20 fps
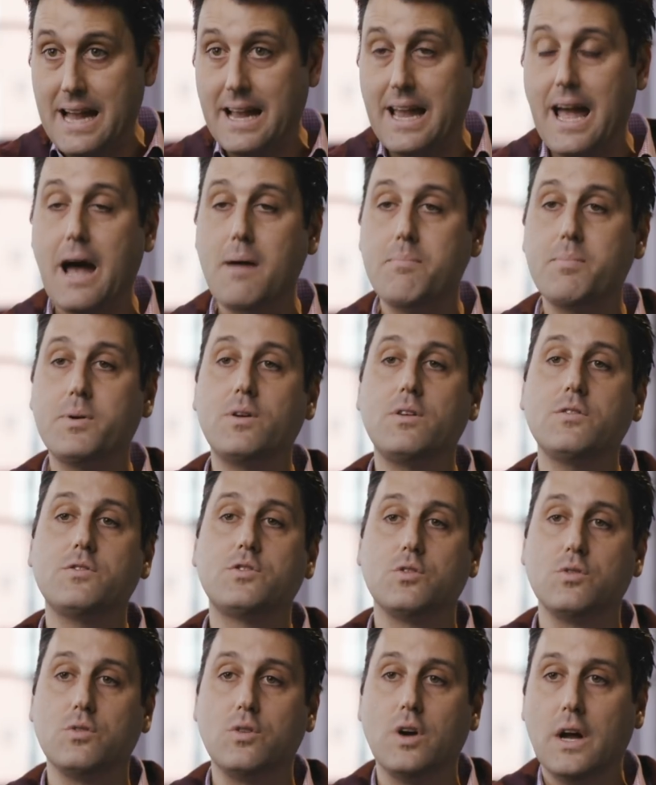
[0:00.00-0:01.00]
that capital
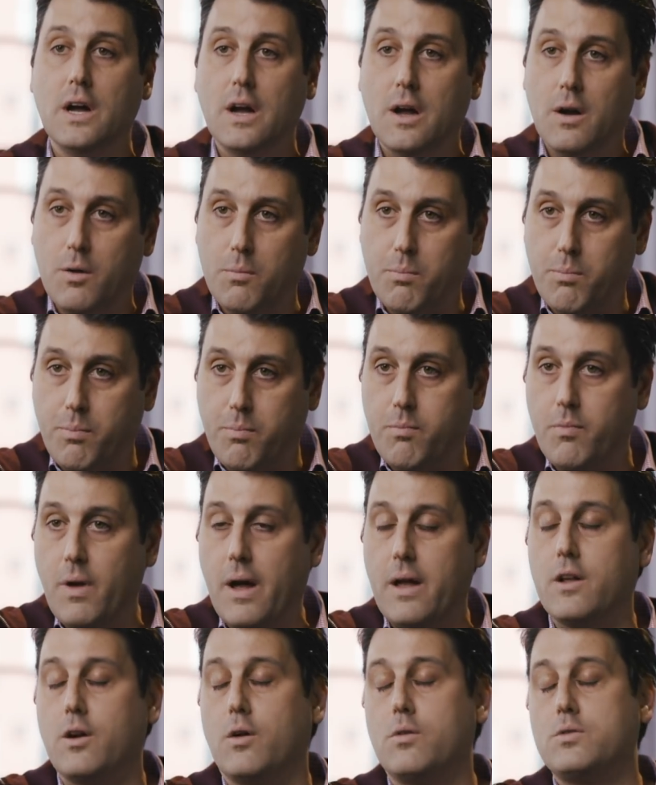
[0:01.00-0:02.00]
to,
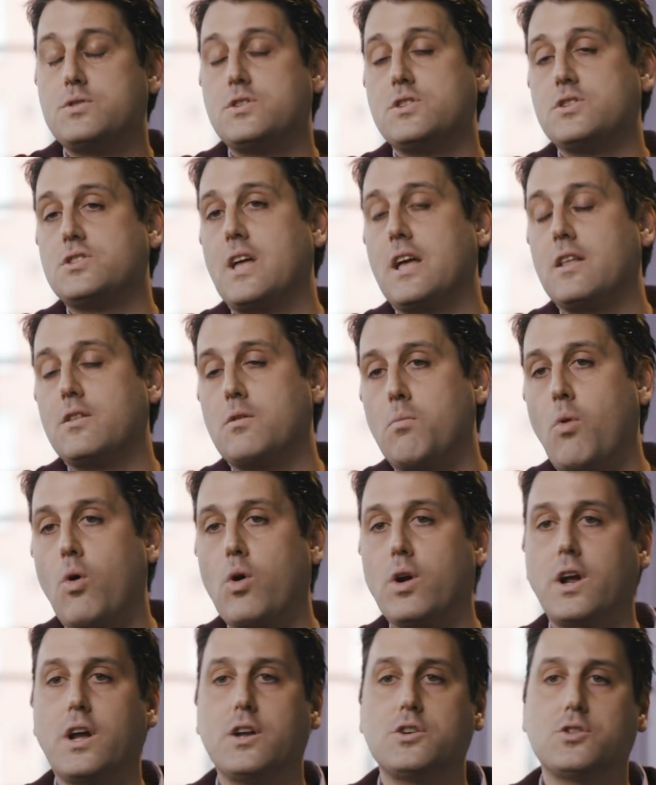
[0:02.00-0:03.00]
you know, sustain their
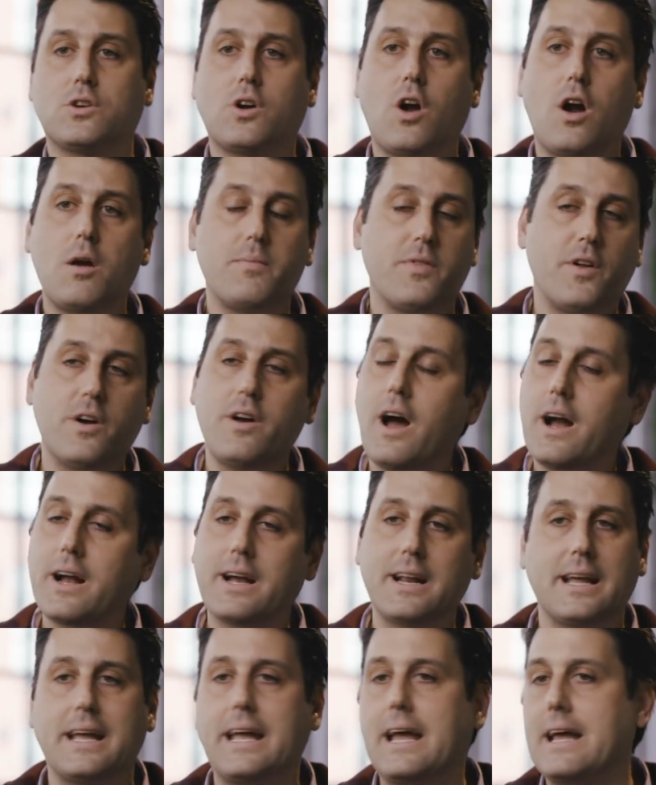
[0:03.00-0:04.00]
mortgage or car, they're not
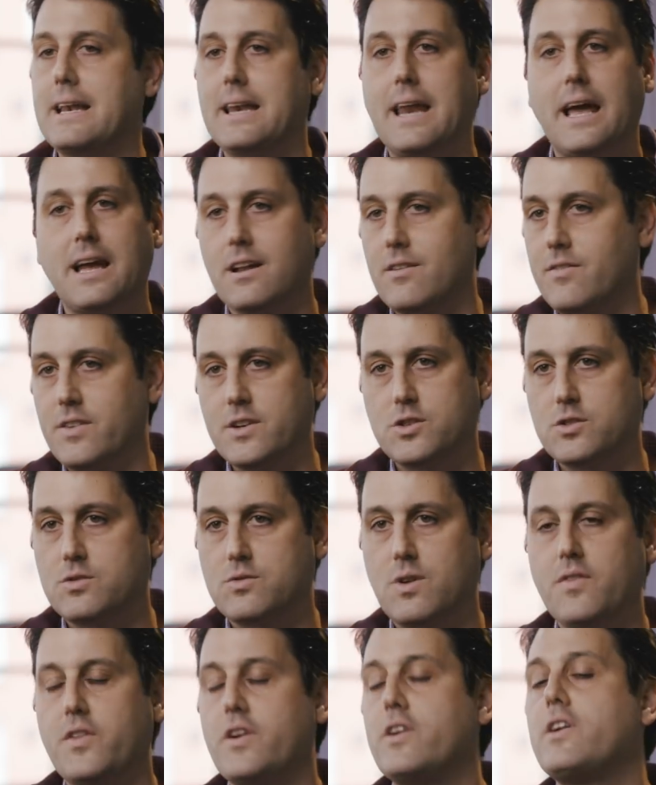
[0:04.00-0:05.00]
going to get negative
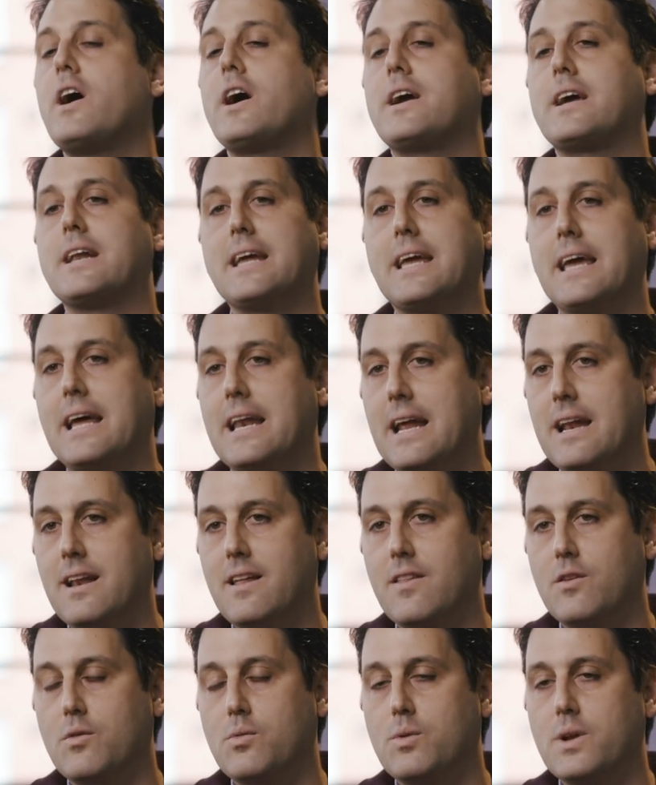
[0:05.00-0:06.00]
interest rate. They're not going to get
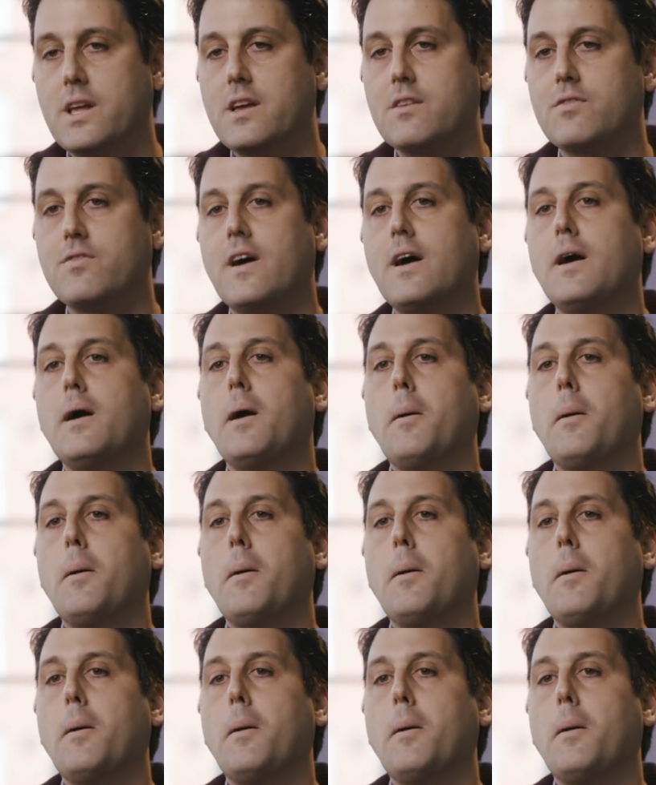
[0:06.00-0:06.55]
any of the relief.